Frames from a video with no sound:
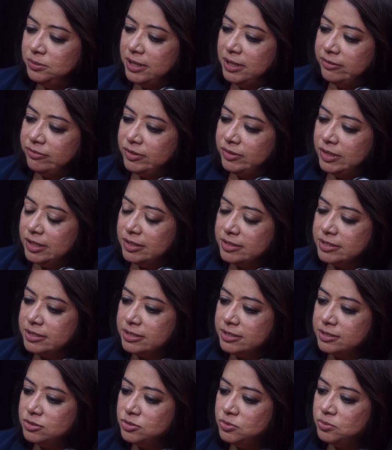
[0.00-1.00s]
you have
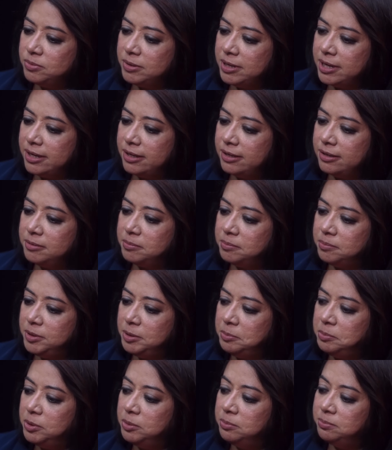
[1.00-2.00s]
cases where
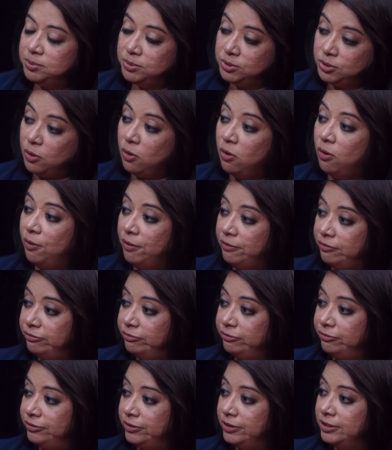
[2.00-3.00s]
people put
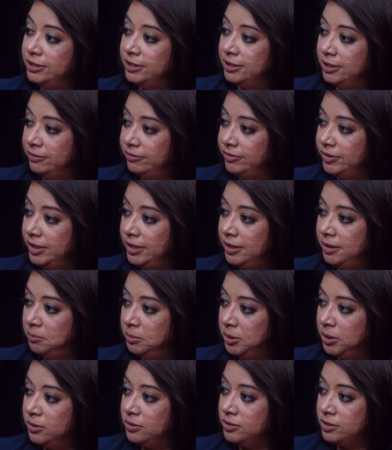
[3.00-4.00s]
off a delivery
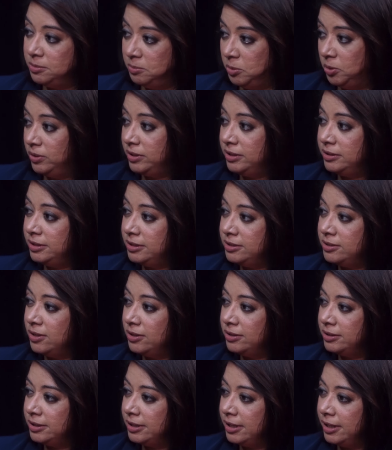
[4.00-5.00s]
because the mahurat is not